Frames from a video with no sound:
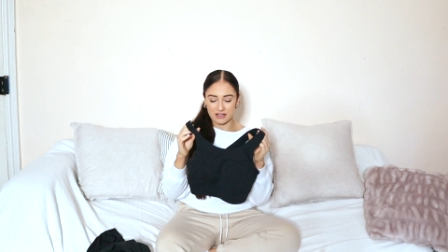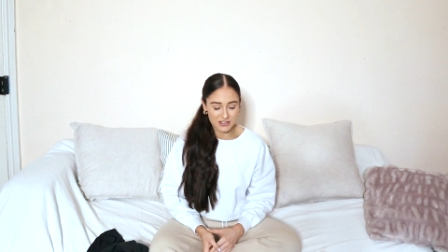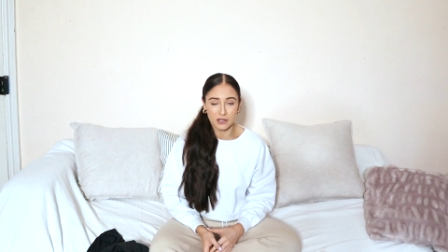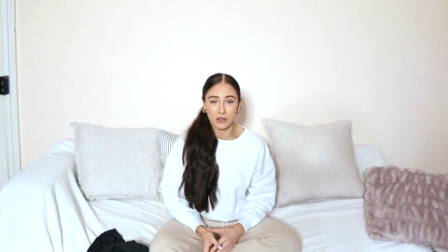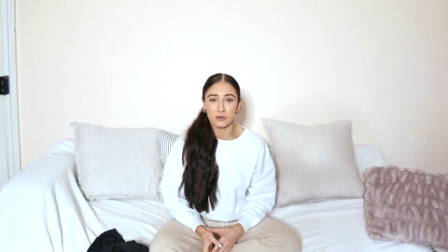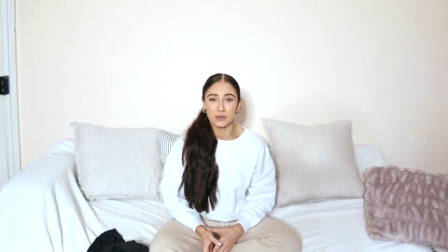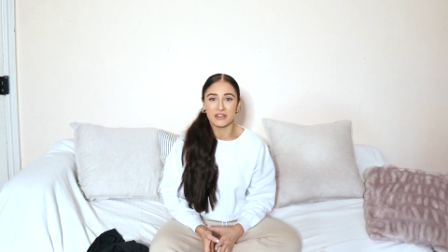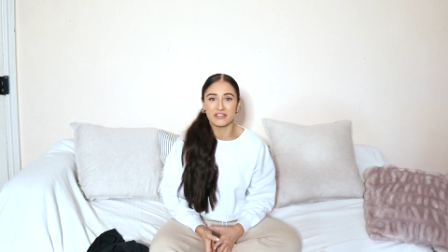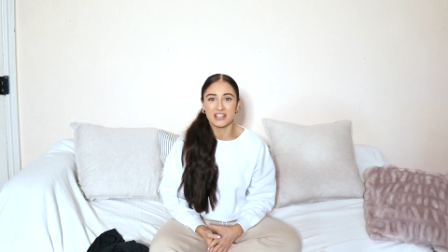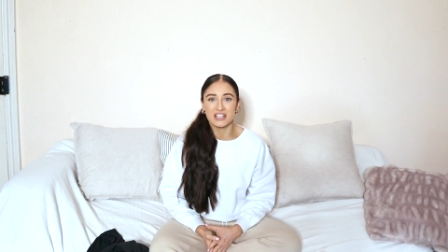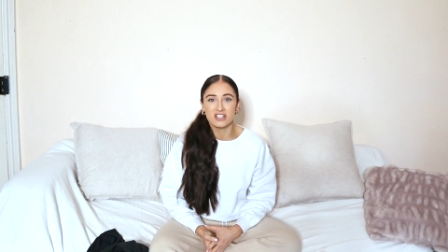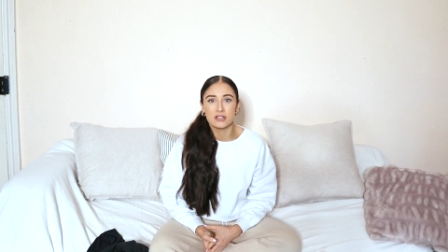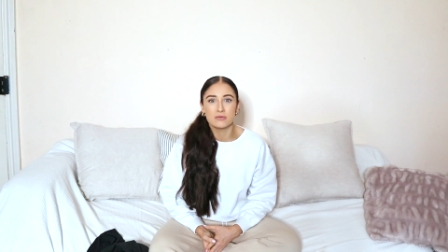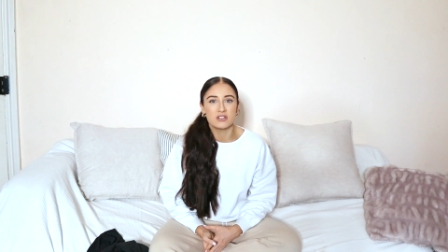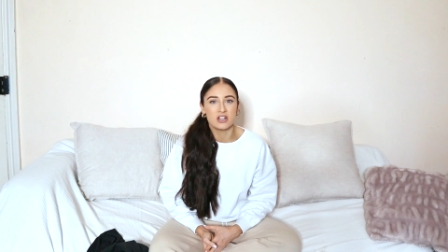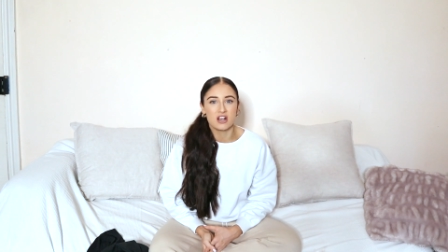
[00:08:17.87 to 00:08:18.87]
So these
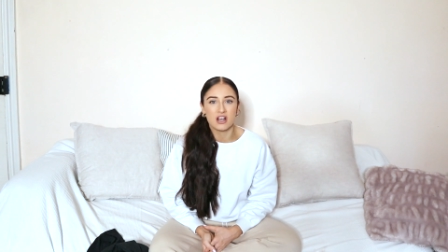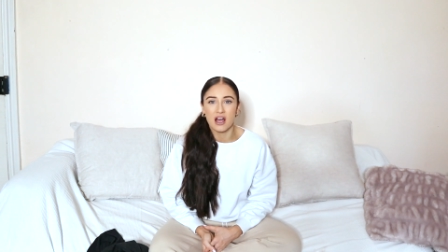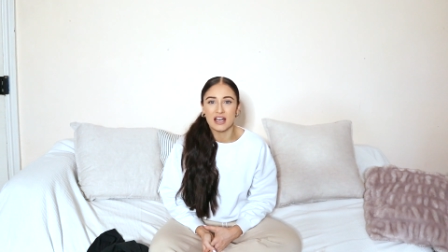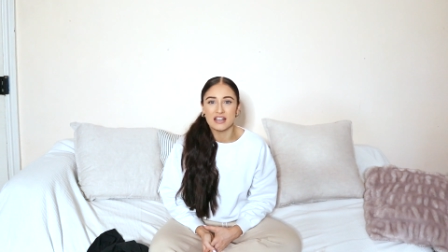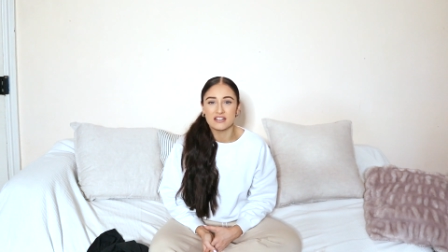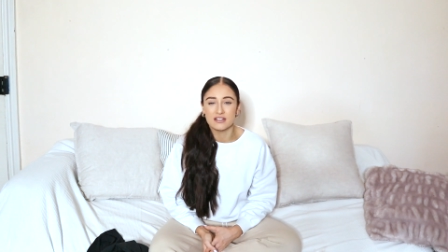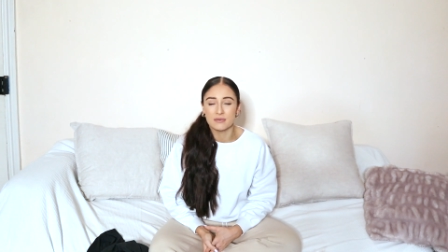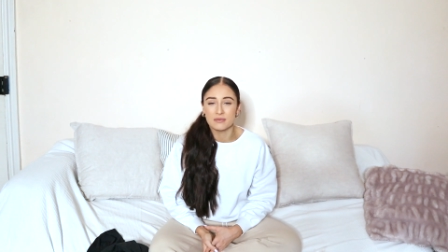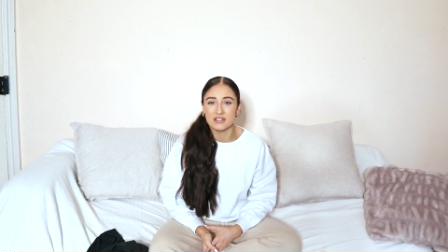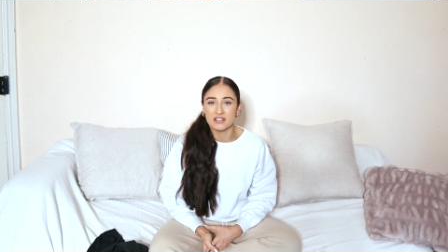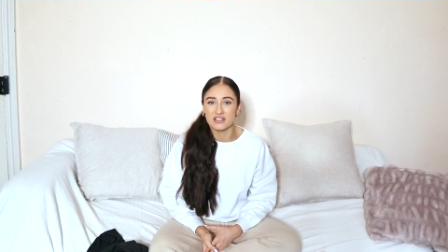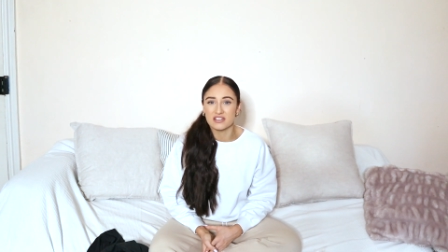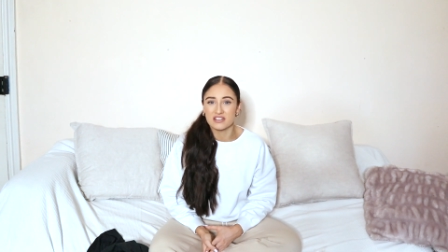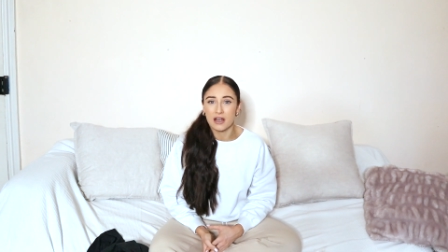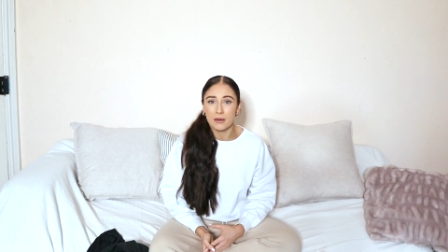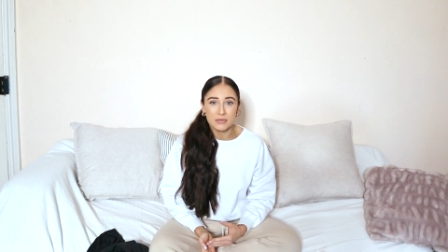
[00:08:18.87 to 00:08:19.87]
Gymshark items are
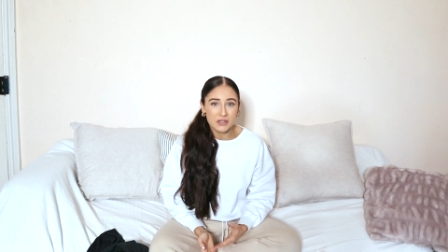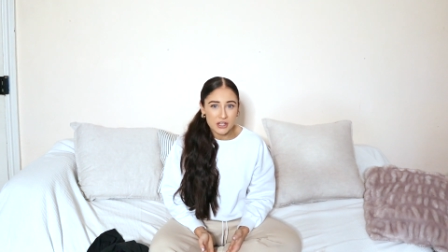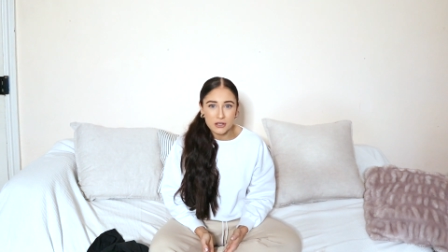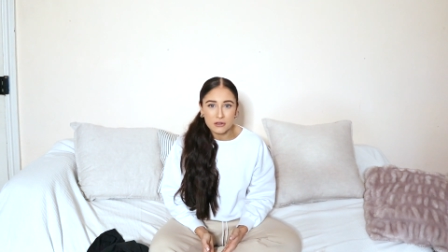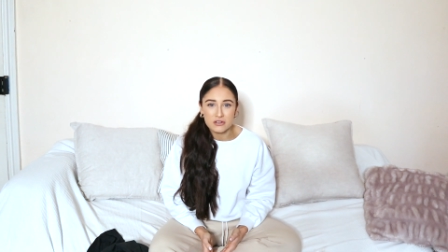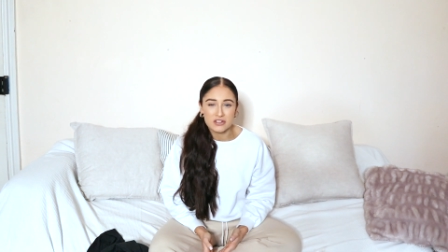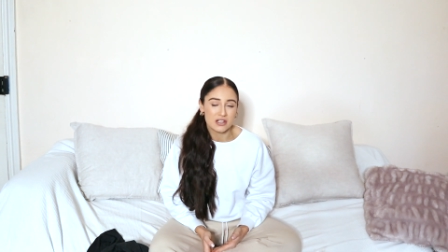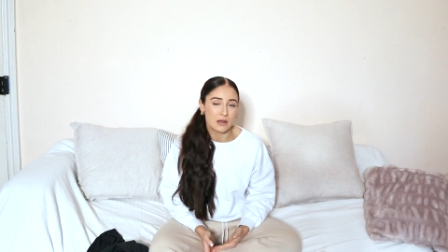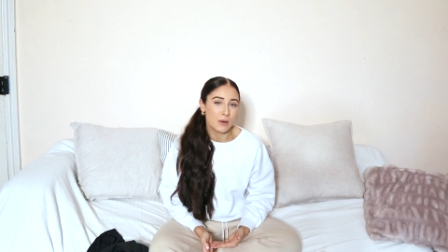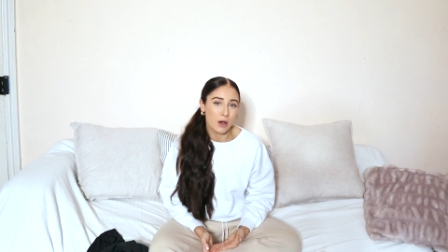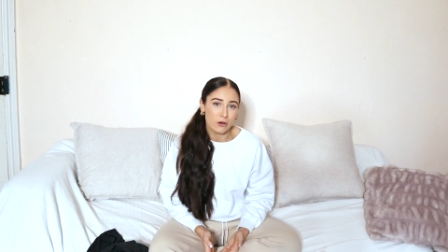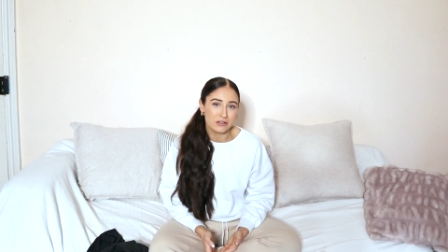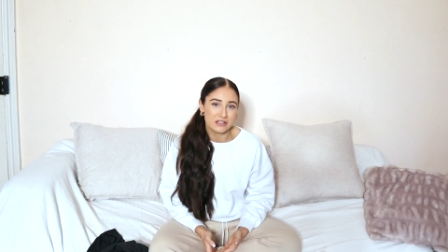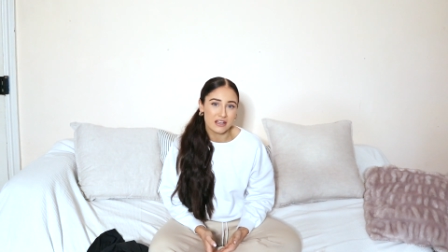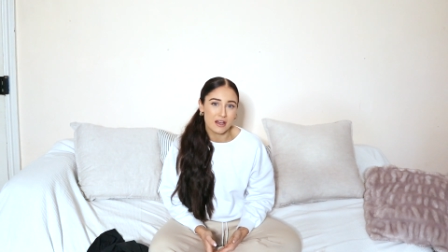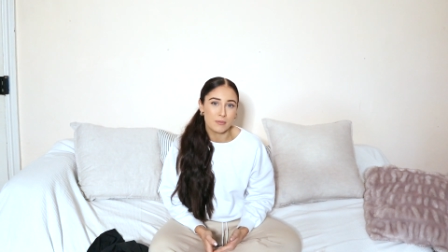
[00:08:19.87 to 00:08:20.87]
some new, some
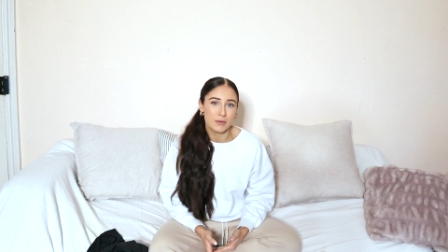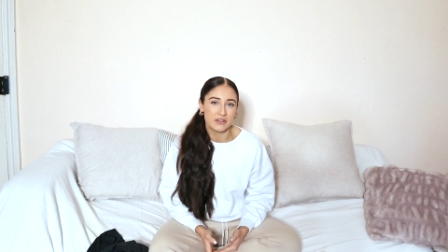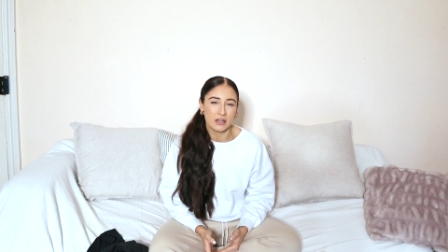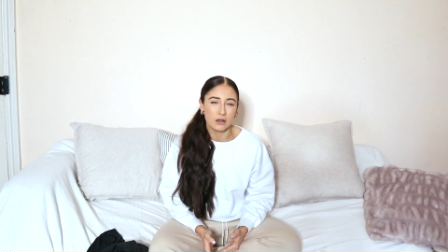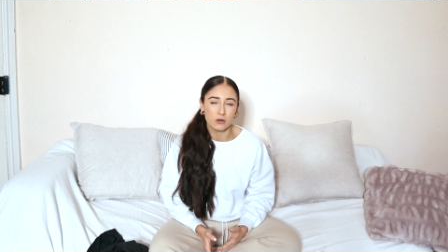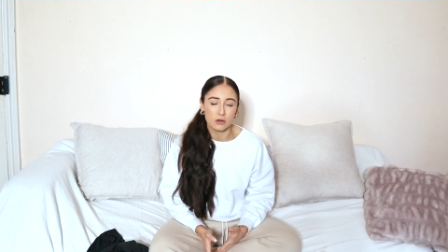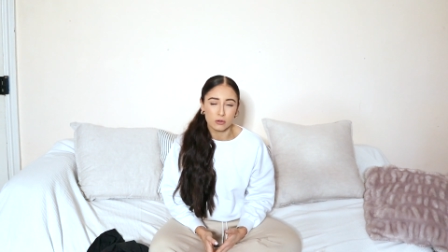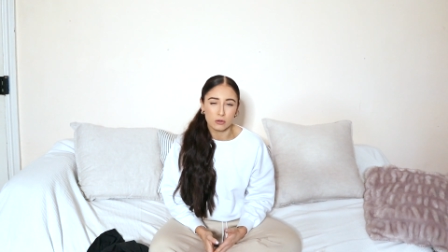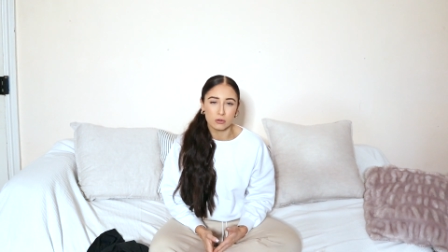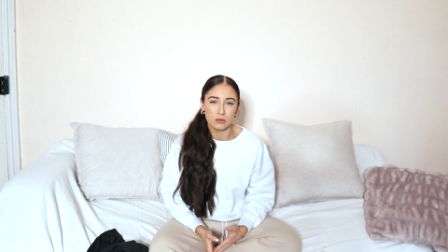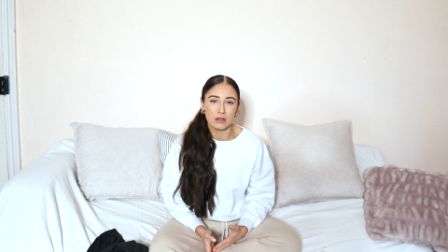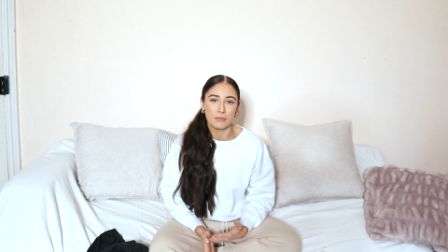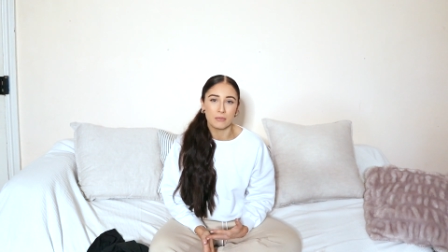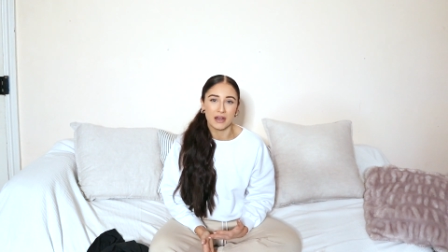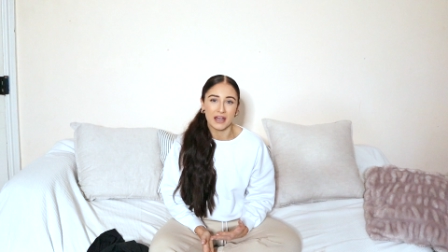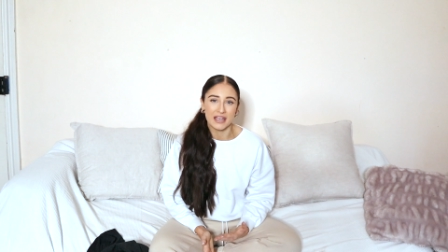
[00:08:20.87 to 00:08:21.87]
older, but they are
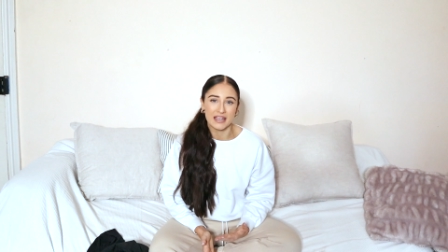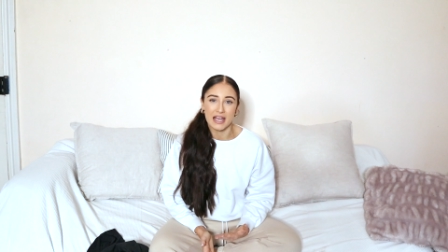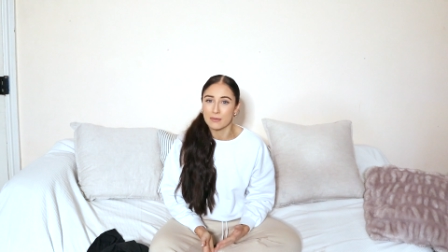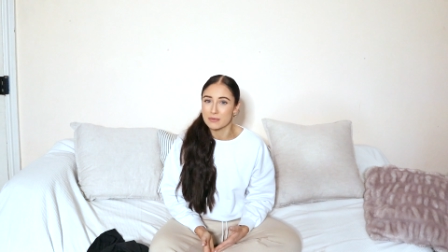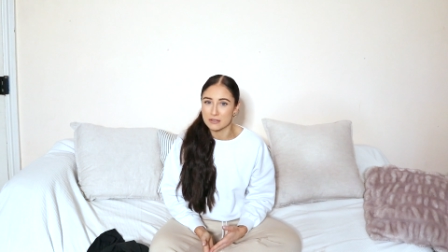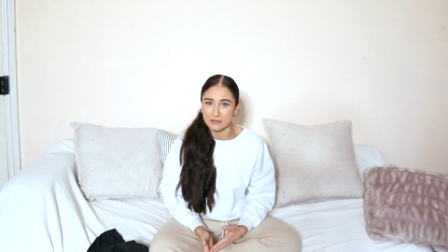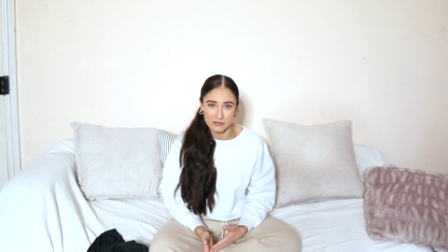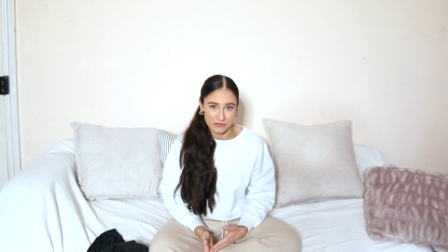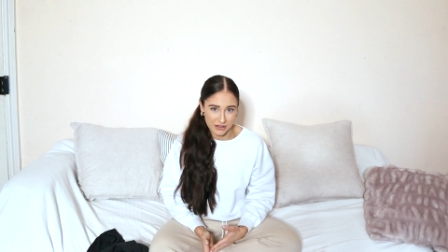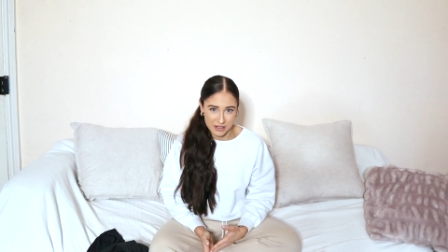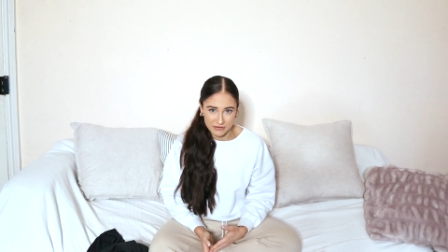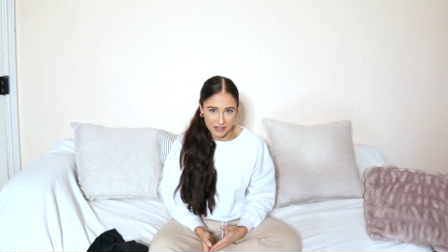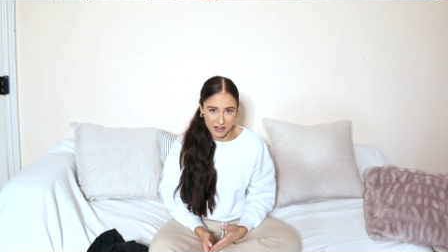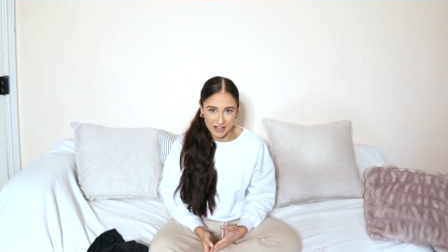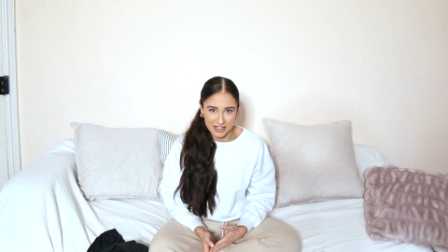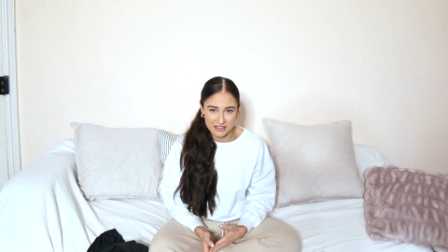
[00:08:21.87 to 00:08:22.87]
all my absolute
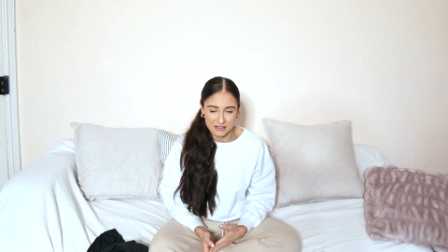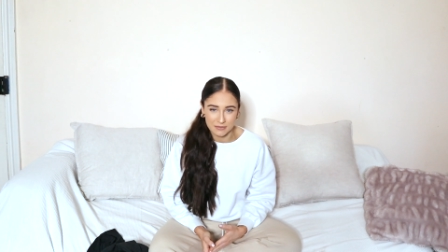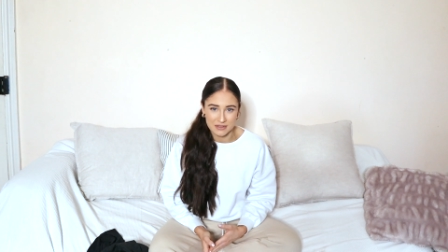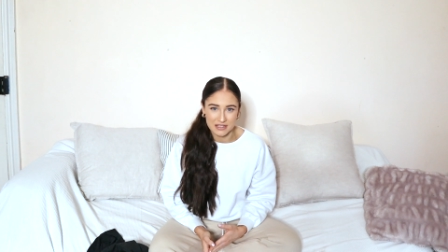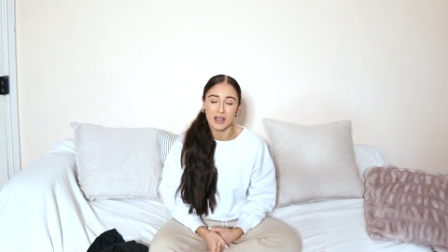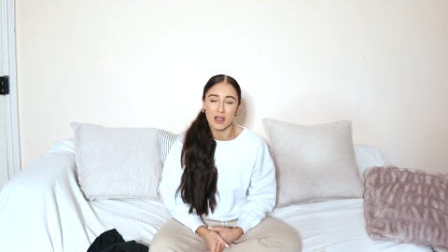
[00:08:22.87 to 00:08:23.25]
favourite items.